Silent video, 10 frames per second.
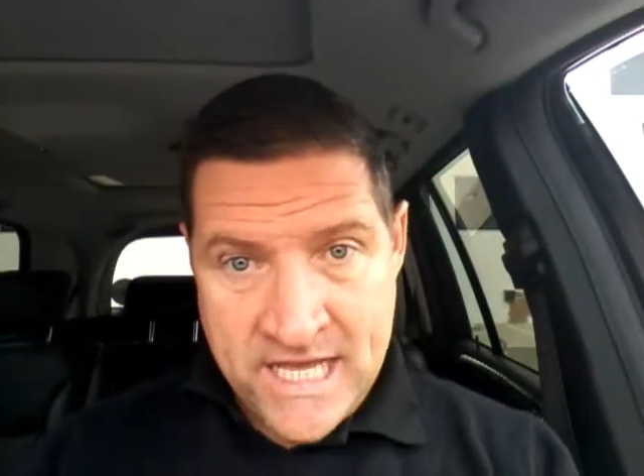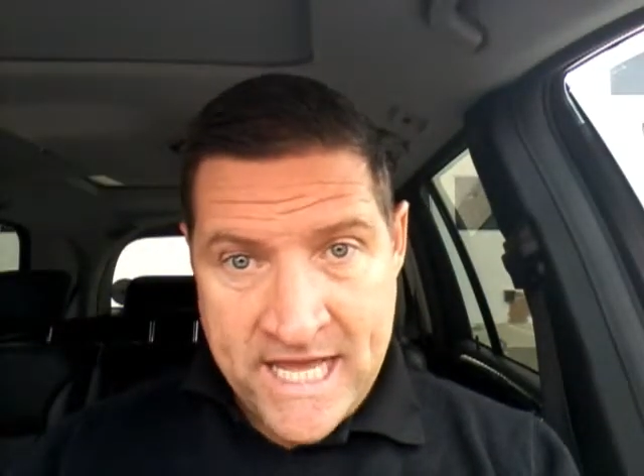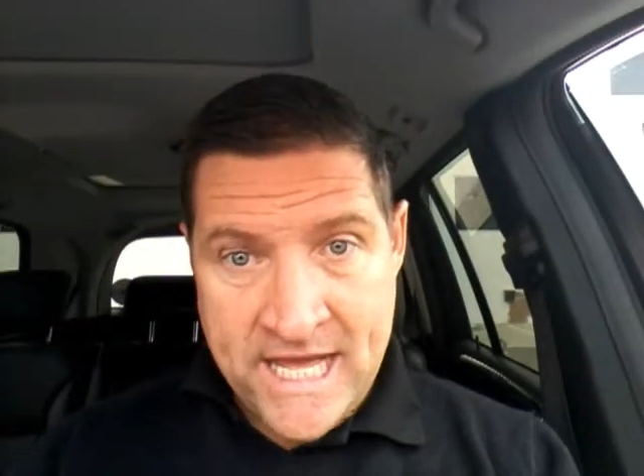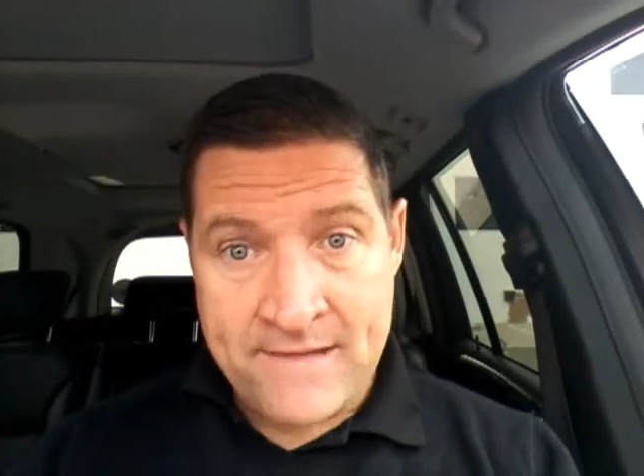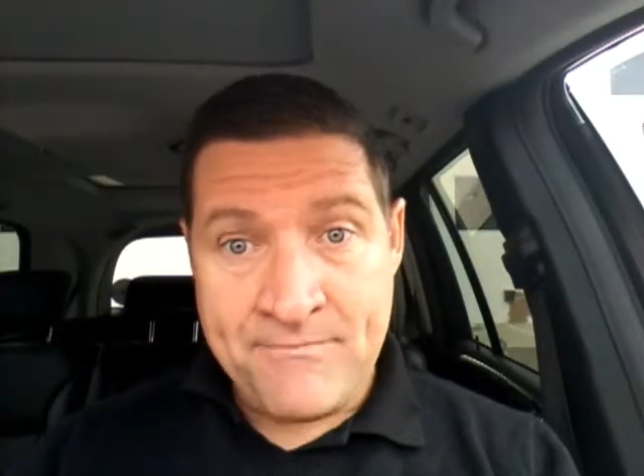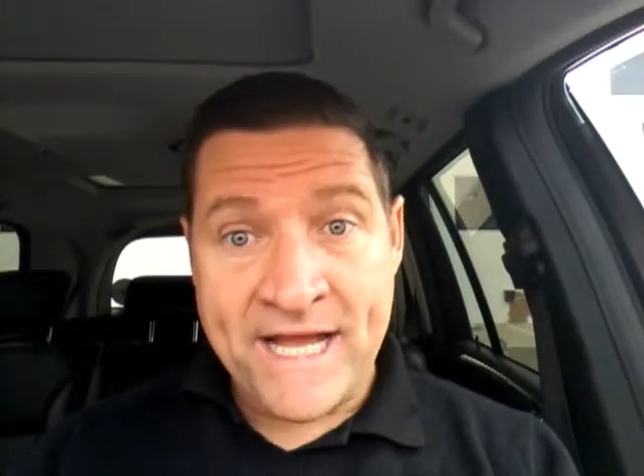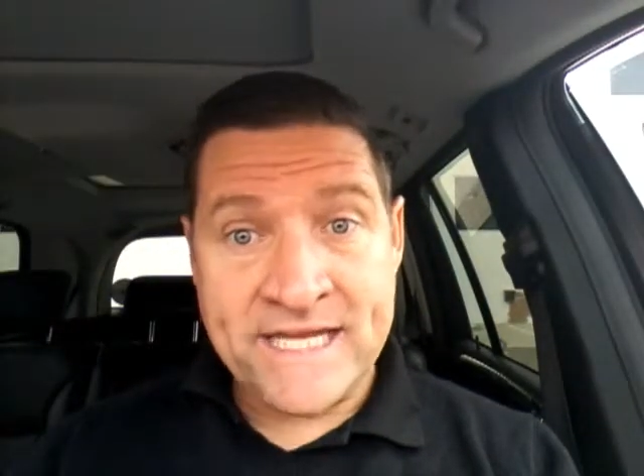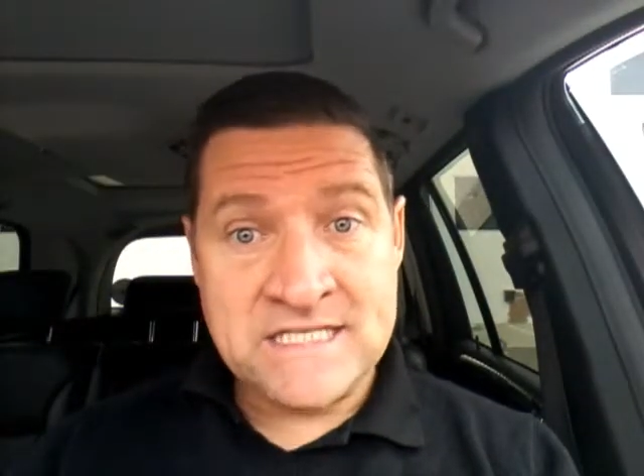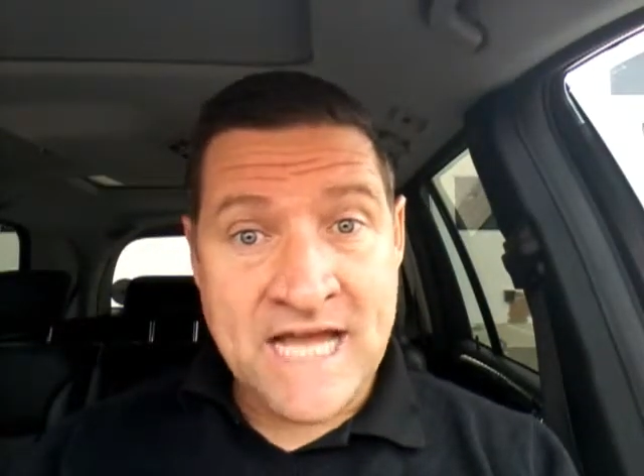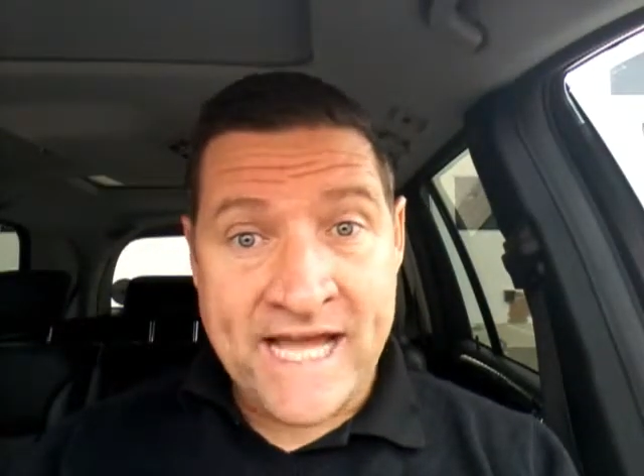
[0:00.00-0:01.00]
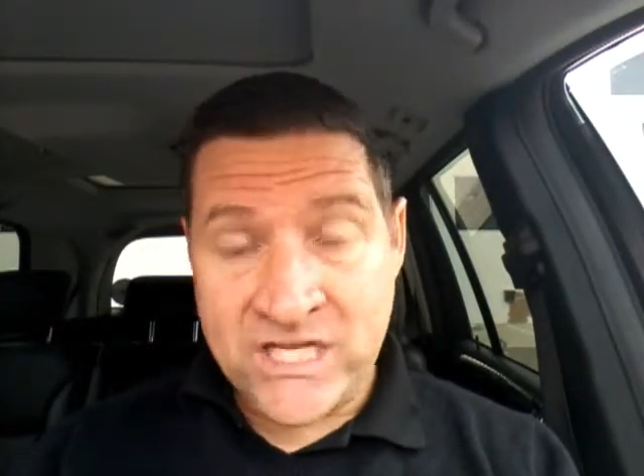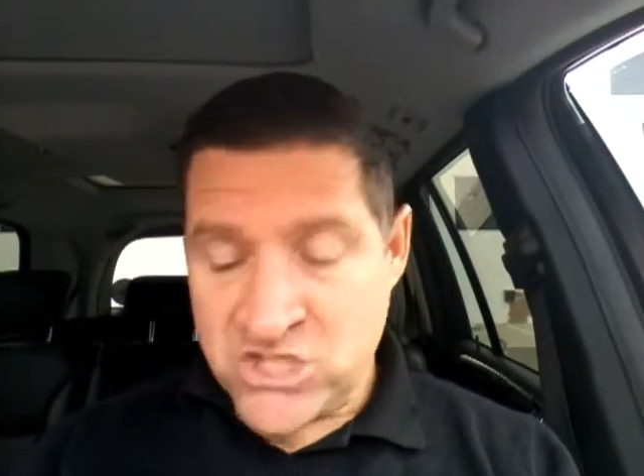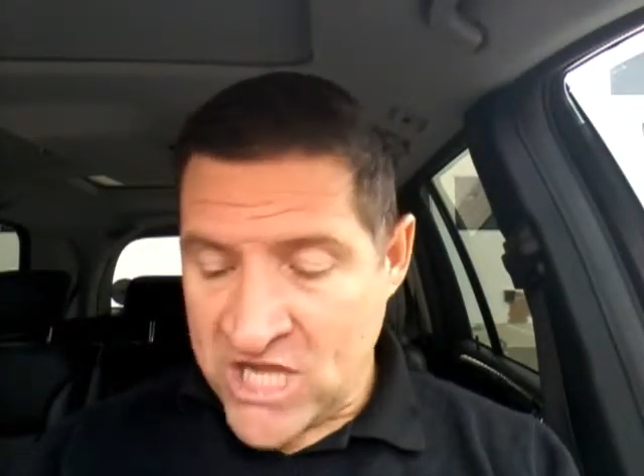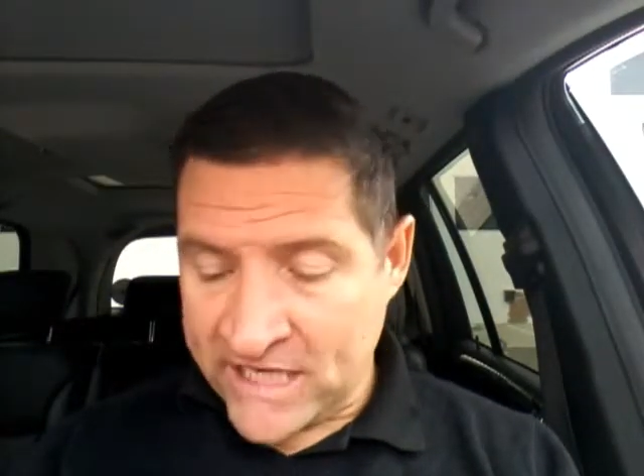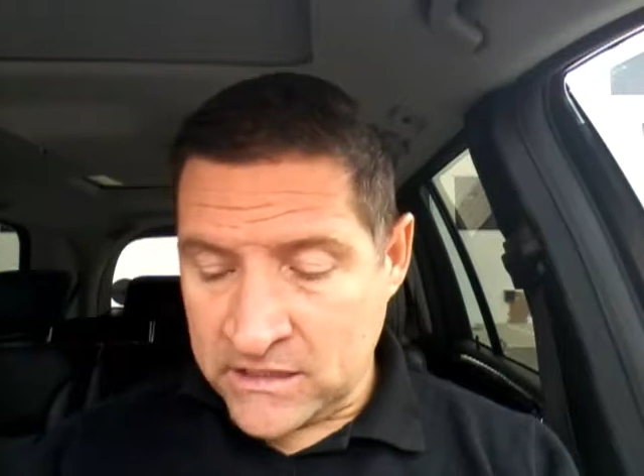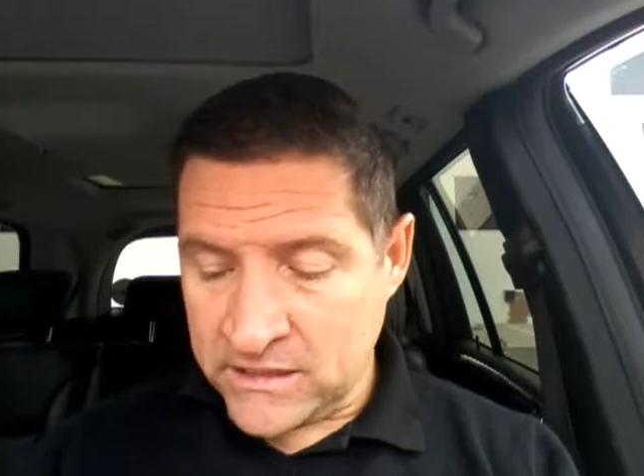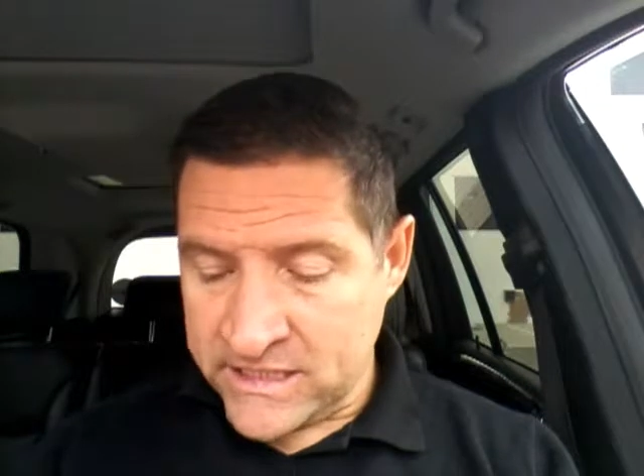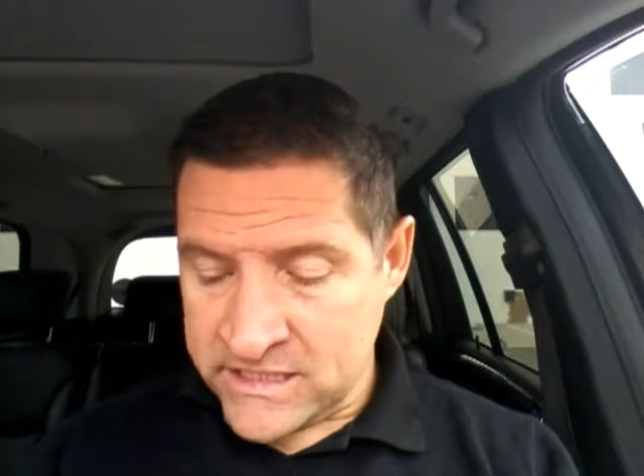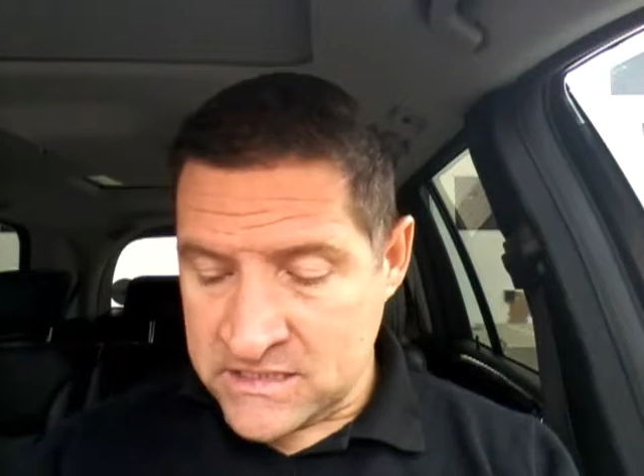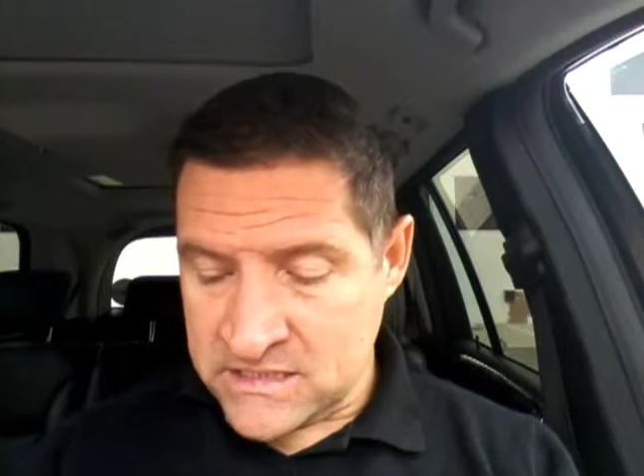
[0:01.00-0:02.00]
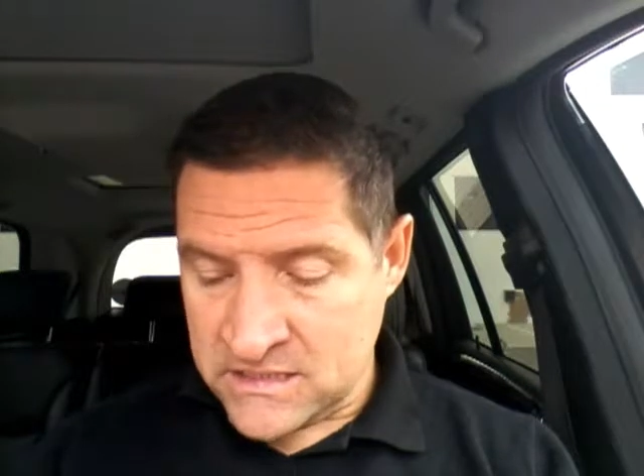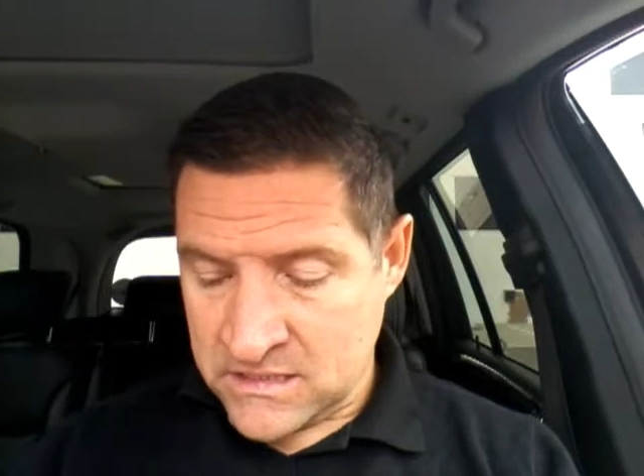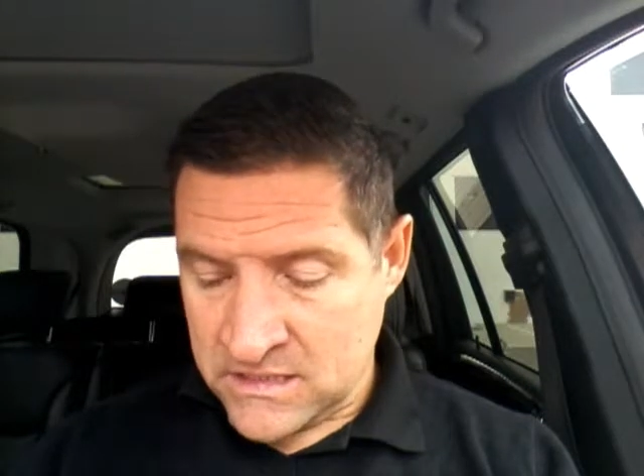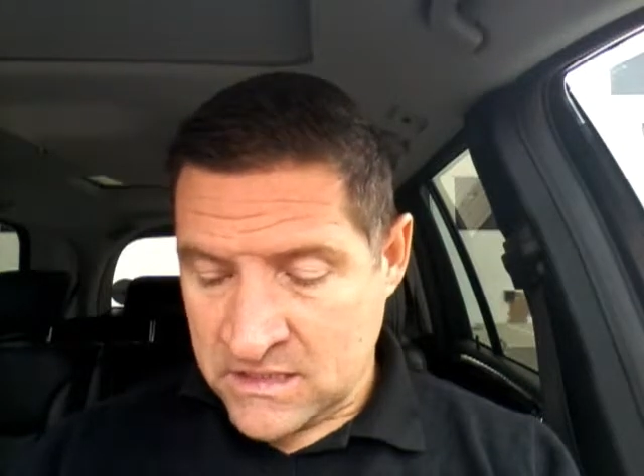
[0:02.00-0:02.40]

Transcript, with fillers: Uh, my entire channel is